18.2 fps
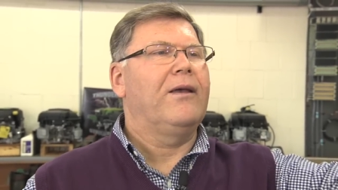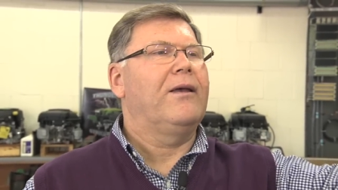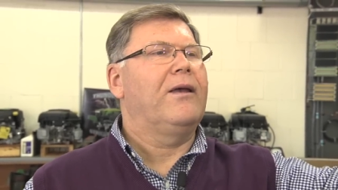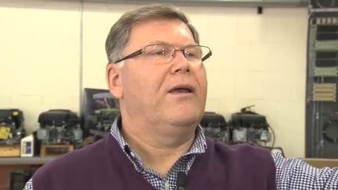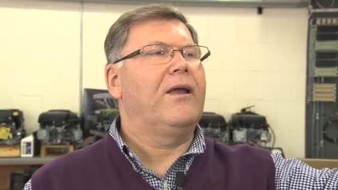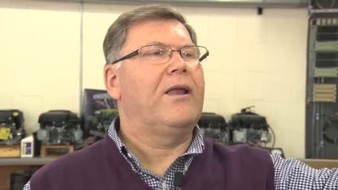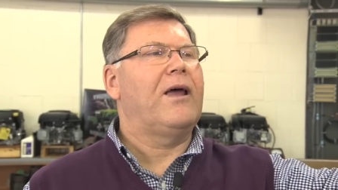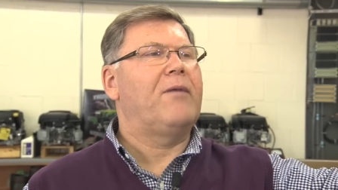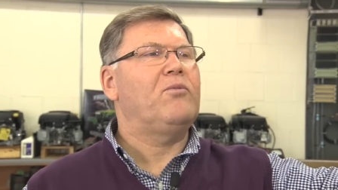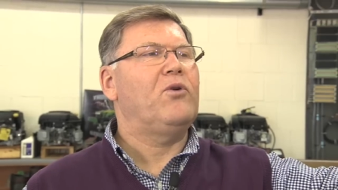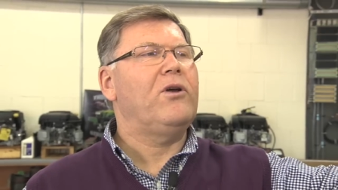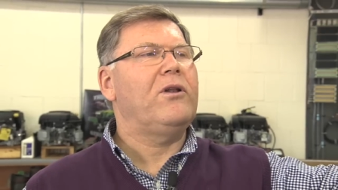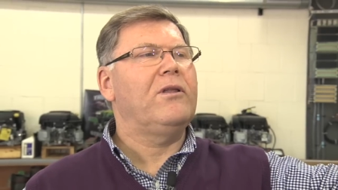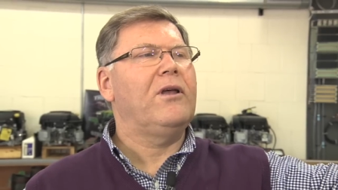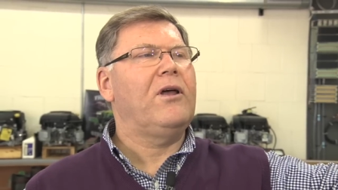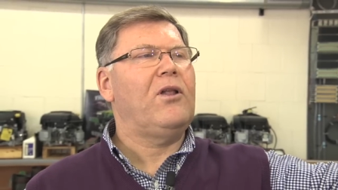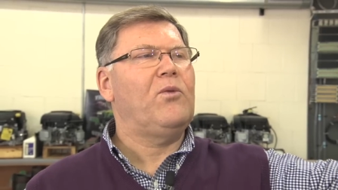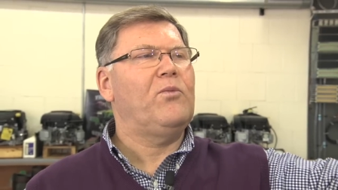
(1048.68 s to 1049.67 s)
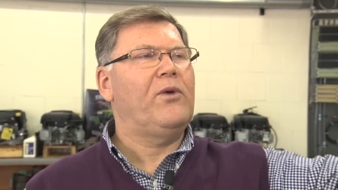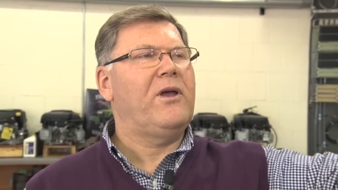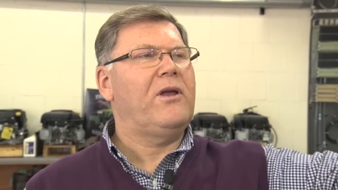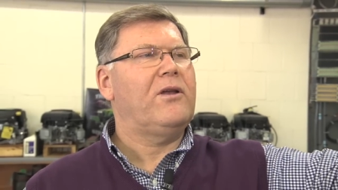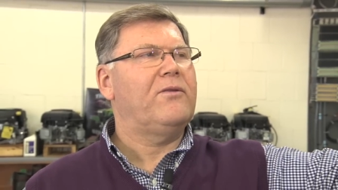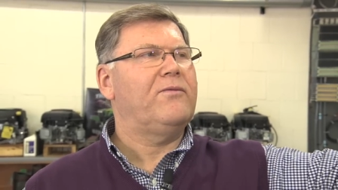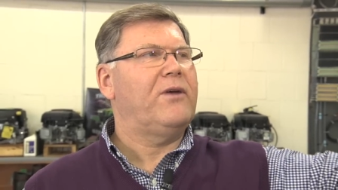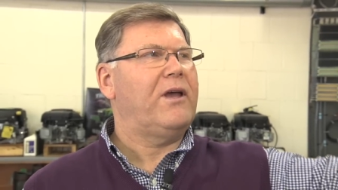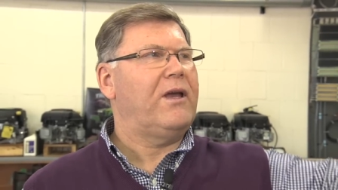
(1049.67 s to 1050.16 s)
And I put a little
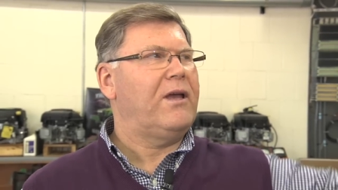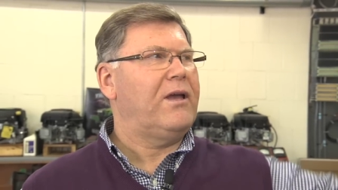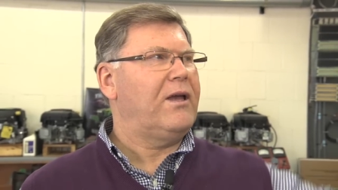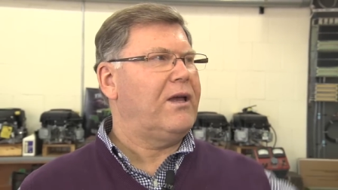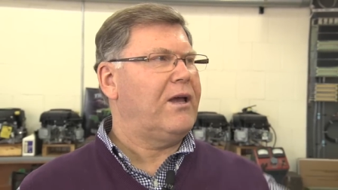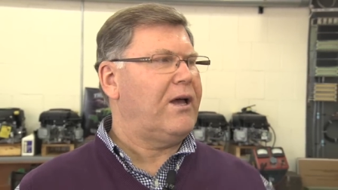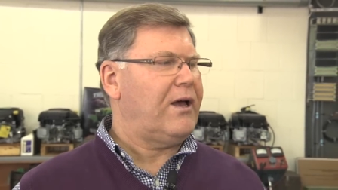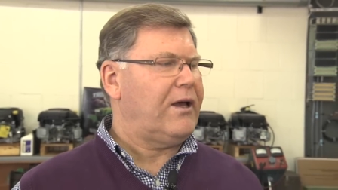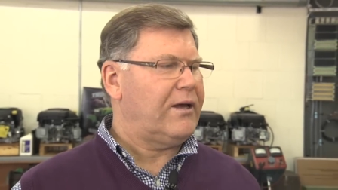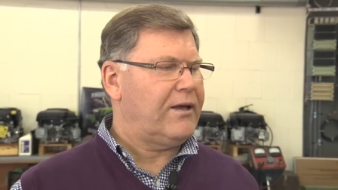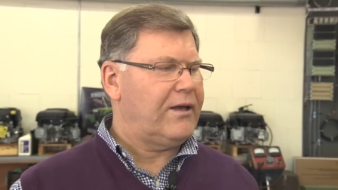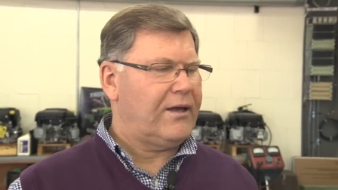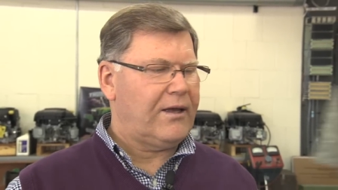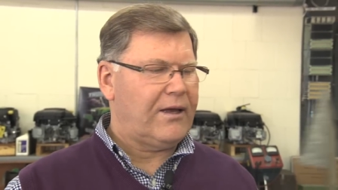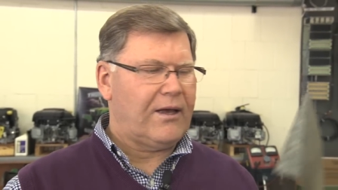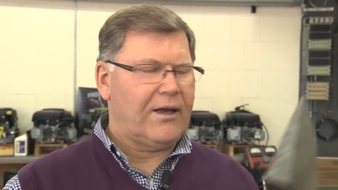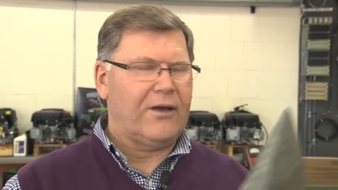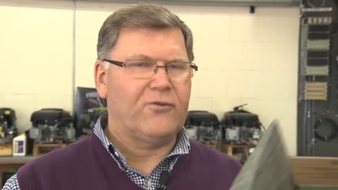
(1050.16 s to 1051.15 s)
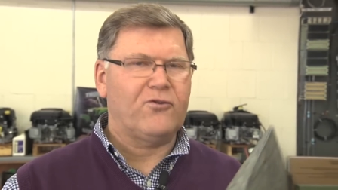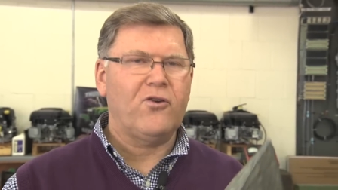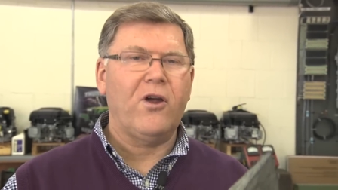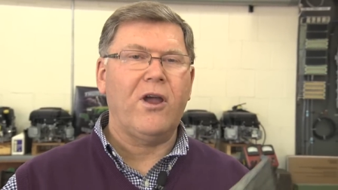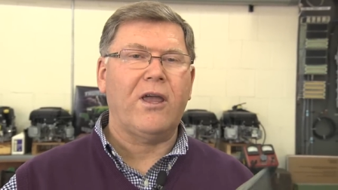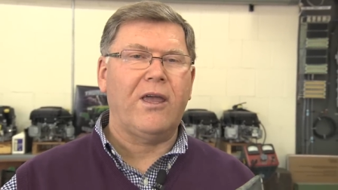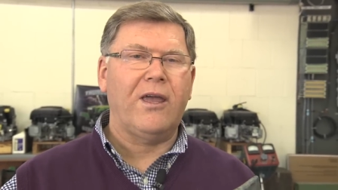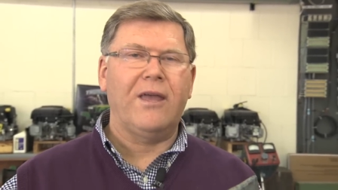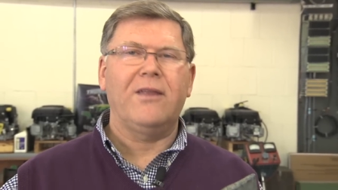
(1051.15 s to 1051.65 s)
bit of a, uh, a
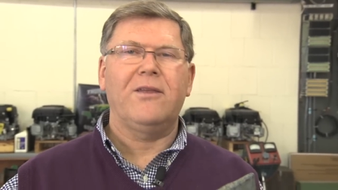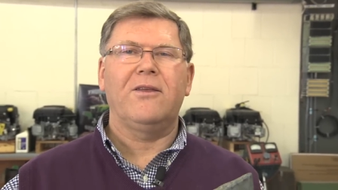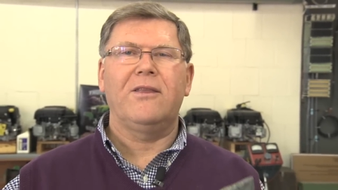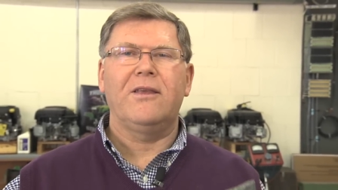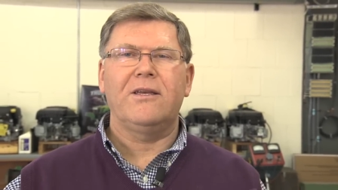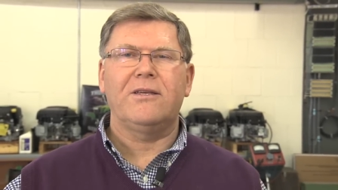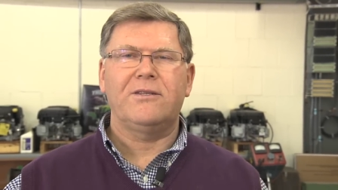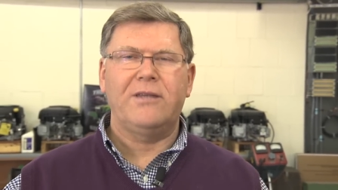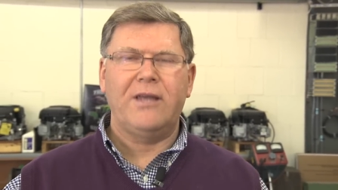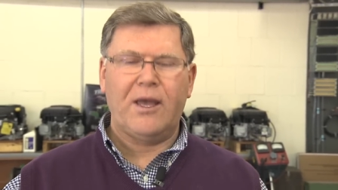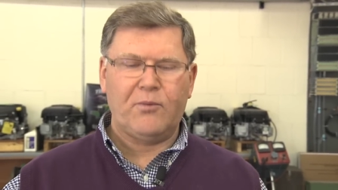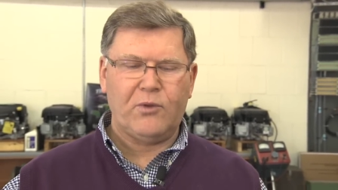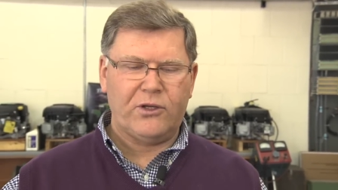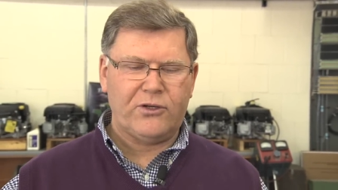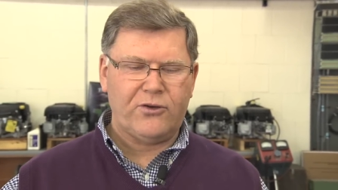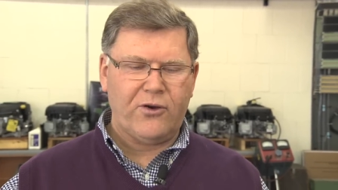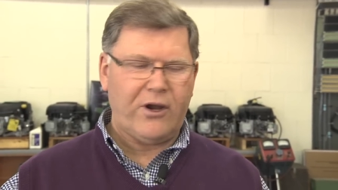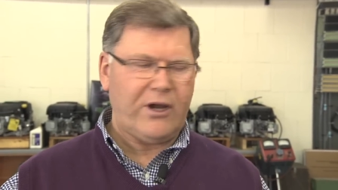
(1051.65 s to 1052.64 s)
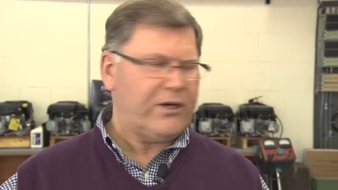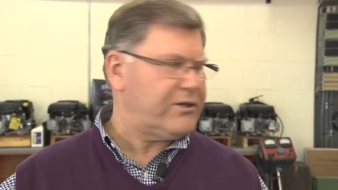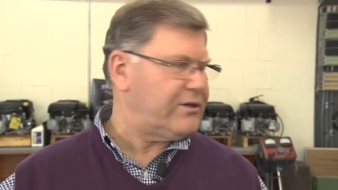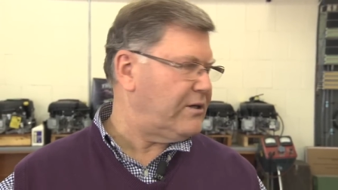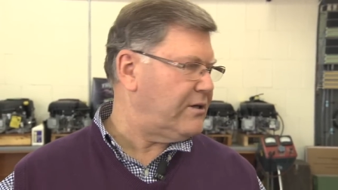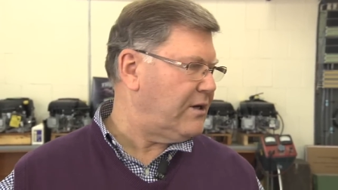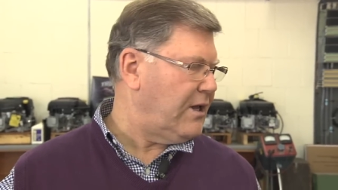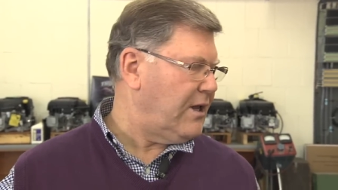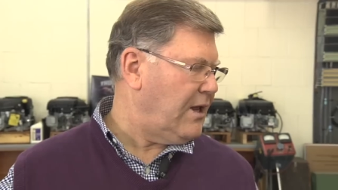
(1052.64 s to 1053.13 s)
trick into this
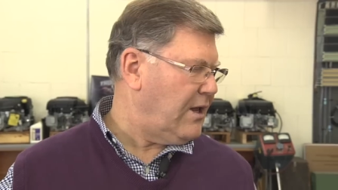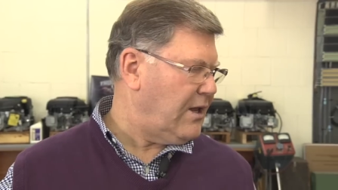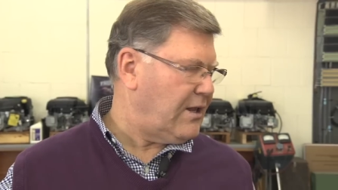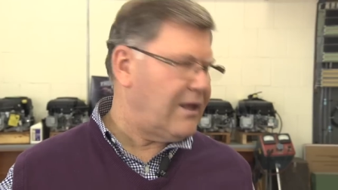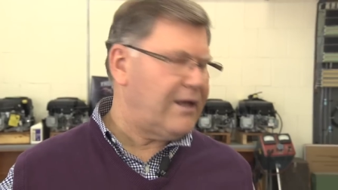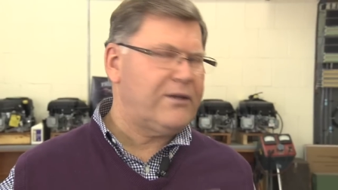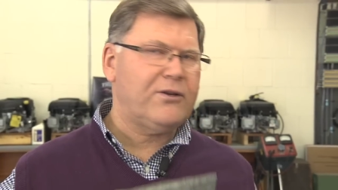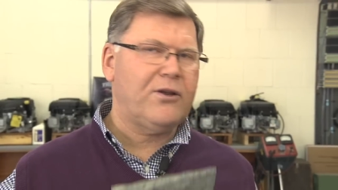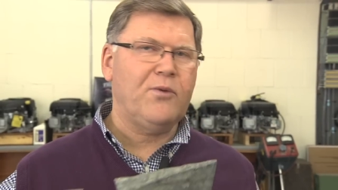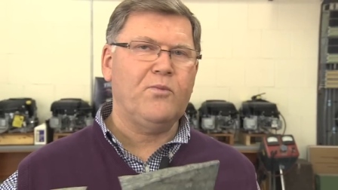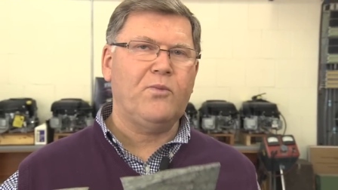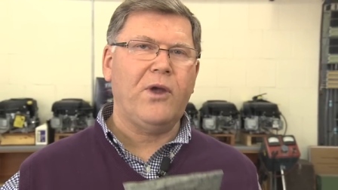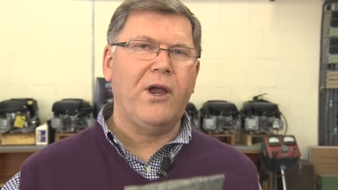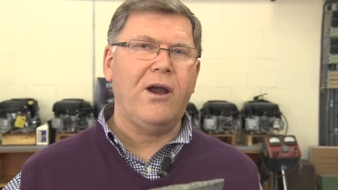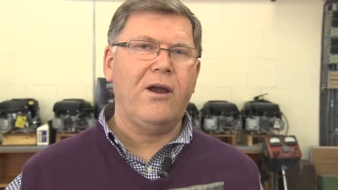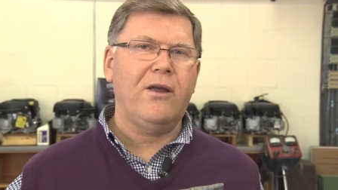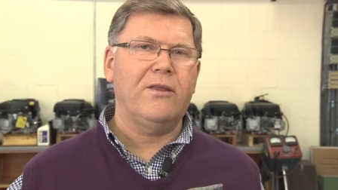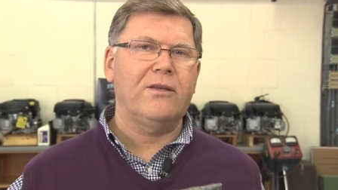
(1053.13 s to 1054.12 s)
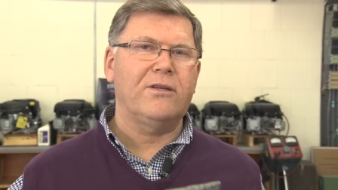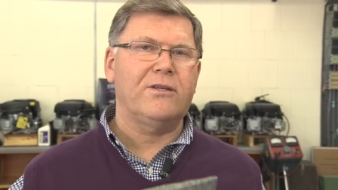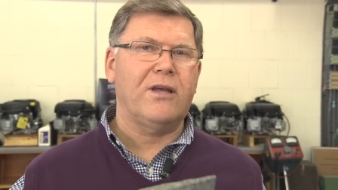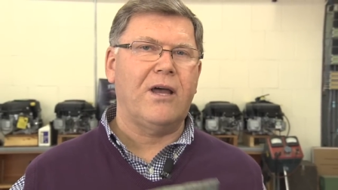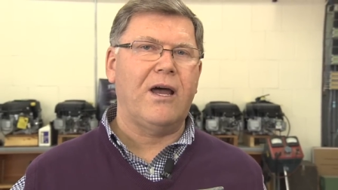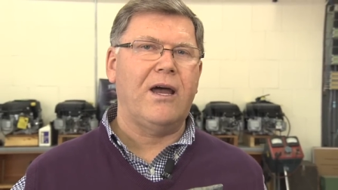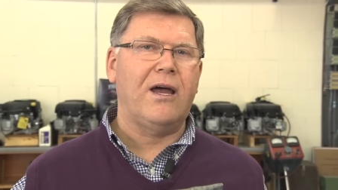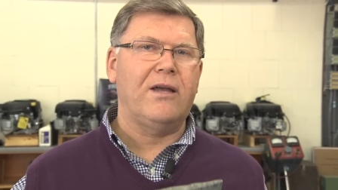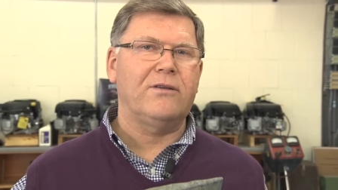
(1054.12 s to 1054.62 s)
demonstration. Let's compare the
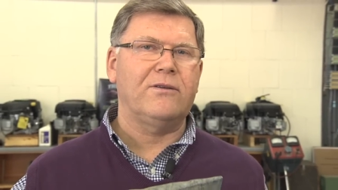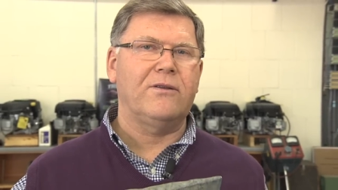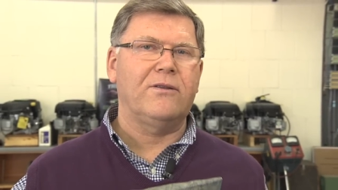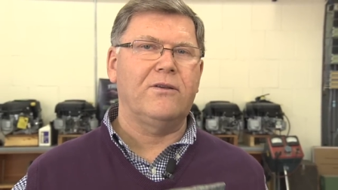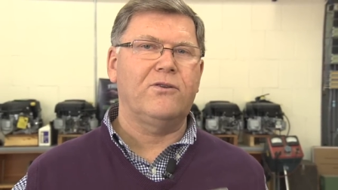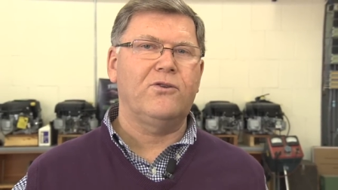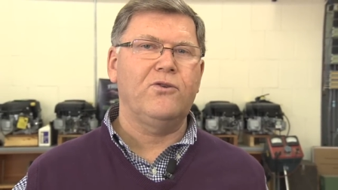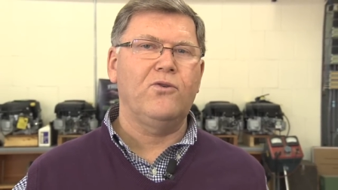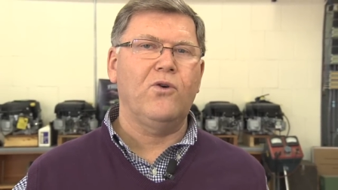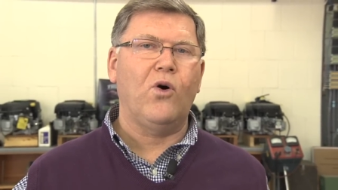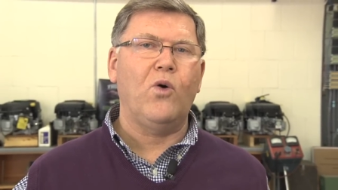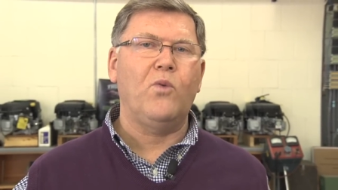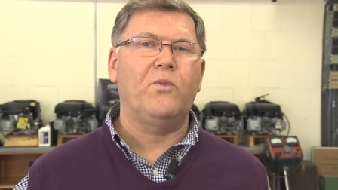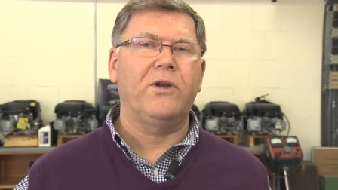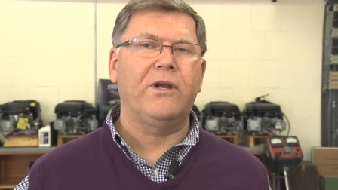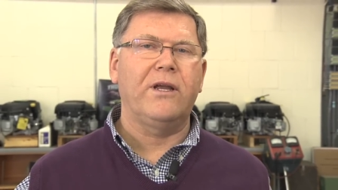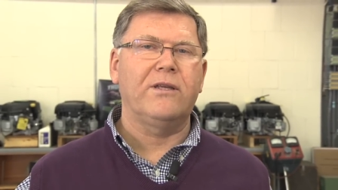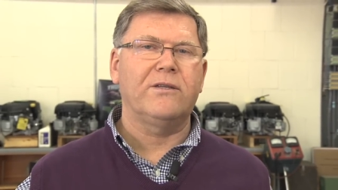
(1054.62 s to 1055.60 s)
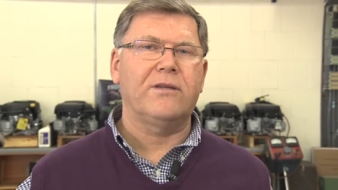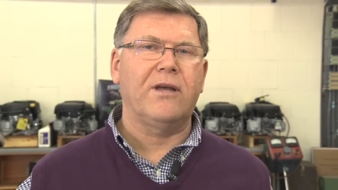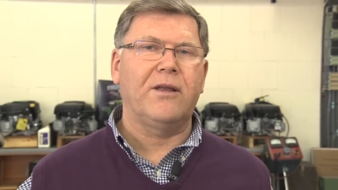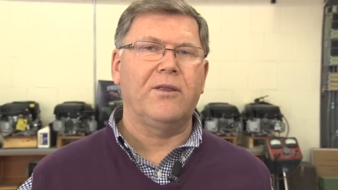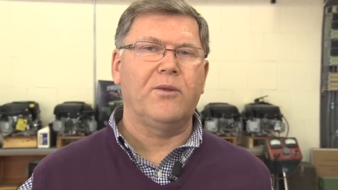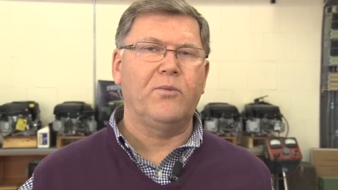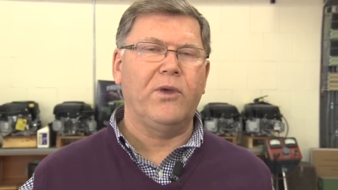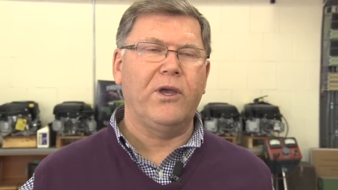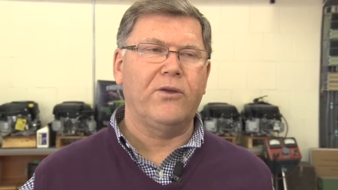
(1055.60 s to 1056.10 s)
size of the two openings
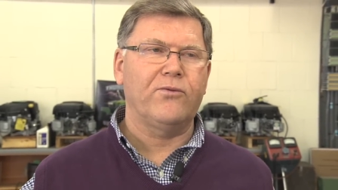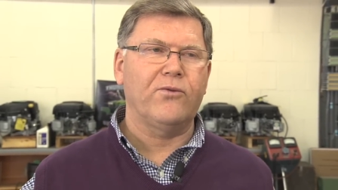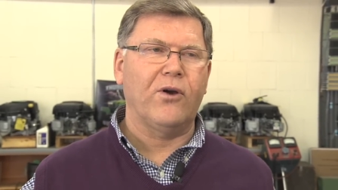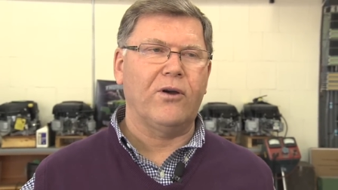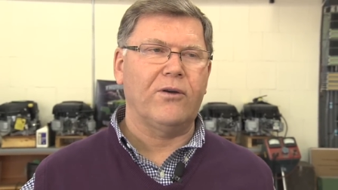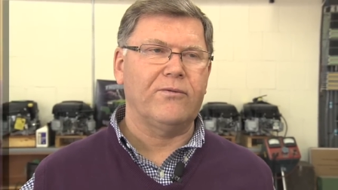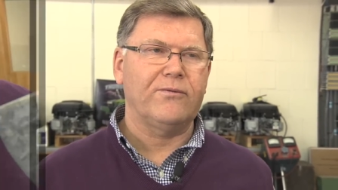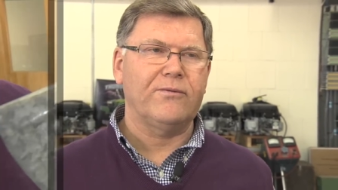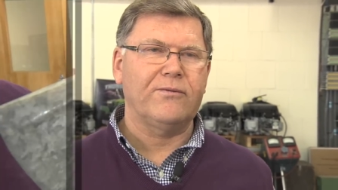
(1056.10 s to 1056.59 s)
on the bin roof